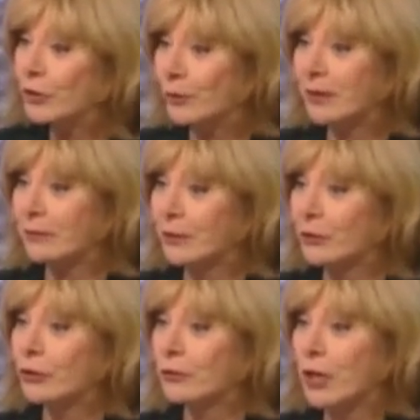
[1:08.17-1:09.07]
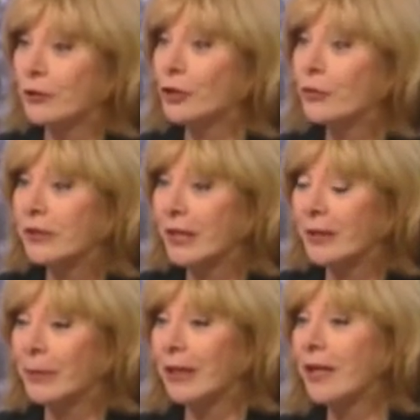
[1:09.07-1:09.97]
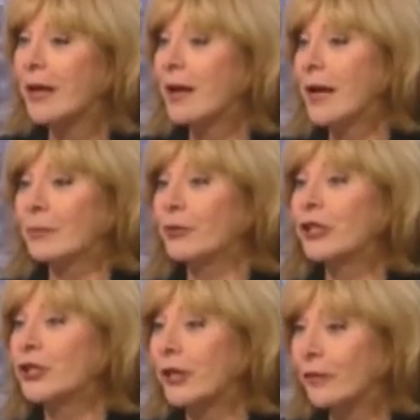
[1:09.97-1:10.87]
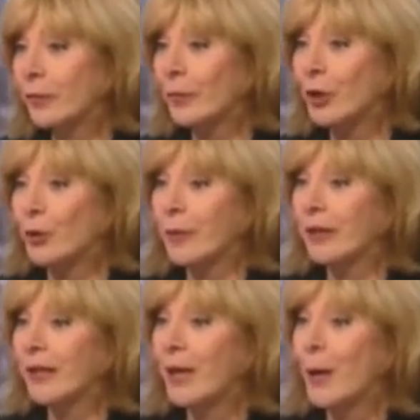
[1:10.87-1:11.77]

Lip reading: So it was not news to anybody. I preached it from the pulpit.